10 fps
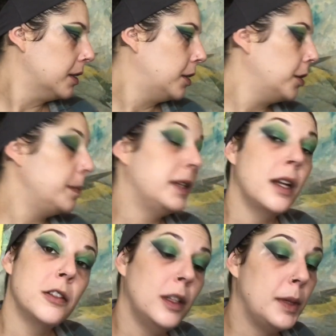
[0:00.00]
could
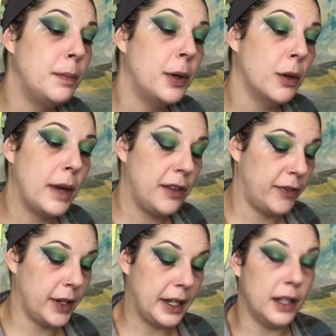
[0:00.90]
potentially be put away
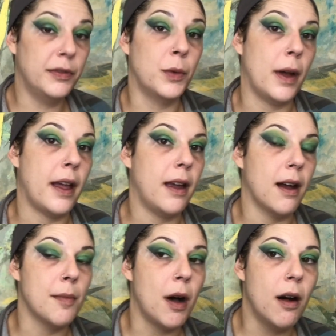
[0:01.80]
for a giveaway.
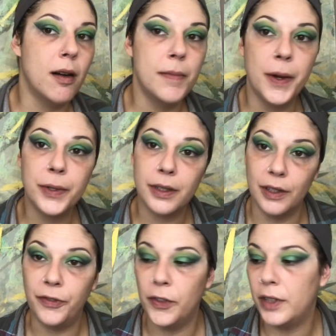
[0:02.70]
I'm almost
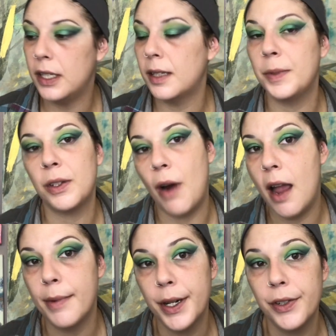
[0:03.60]
to 50
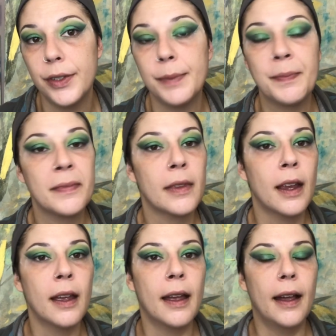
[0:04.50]
subscribers,
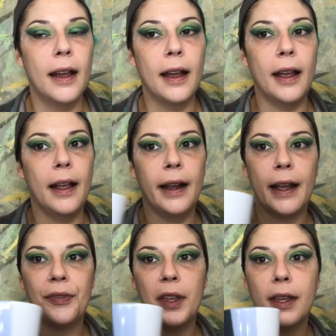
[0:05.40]
and
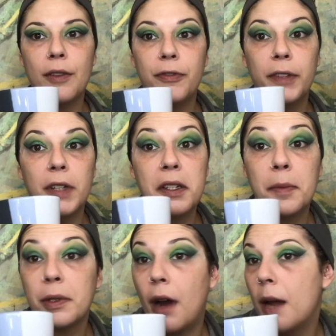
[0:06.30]
I think at 50
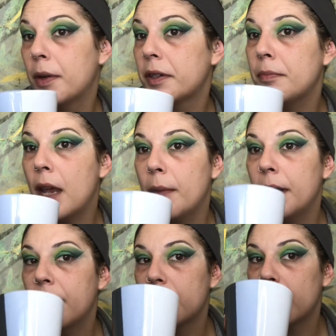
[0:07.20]
subscribers,
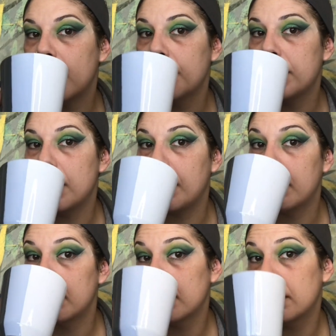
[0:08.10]
maybe there's a gift in
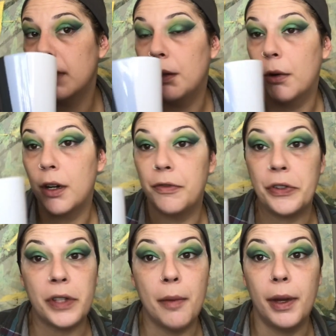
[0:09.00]
order for
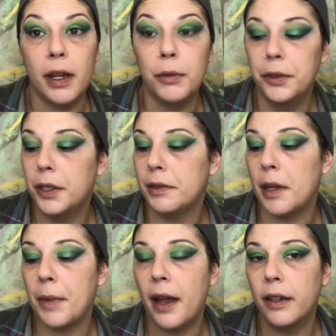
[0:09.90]
somebody. We'll do
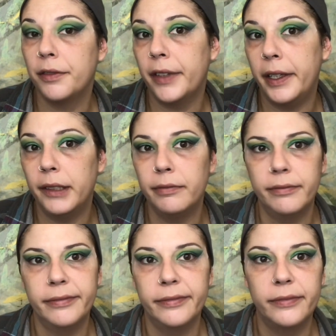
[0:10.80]
some kind of, like,
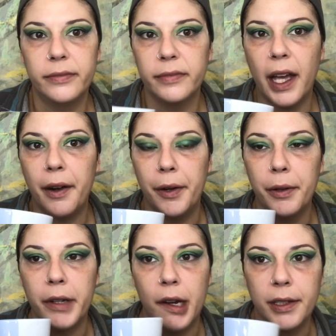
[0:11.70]
I don't know,
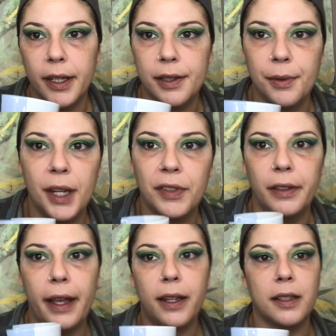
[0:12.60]
contest where you have to
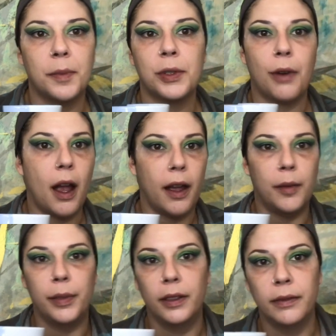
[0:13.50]
like and
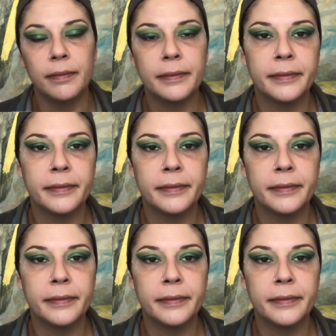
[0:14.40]
subscribe and